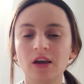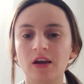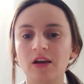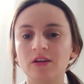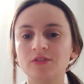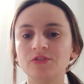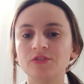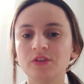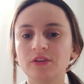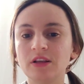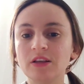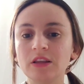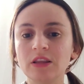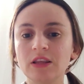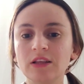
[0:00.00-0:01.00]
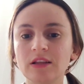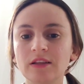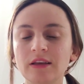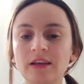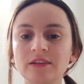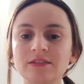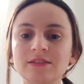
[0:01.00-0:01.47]
And another thing that
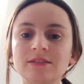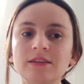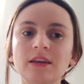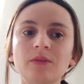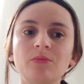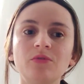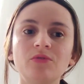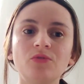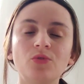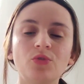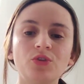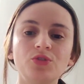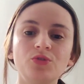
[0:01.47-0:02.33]
I can say before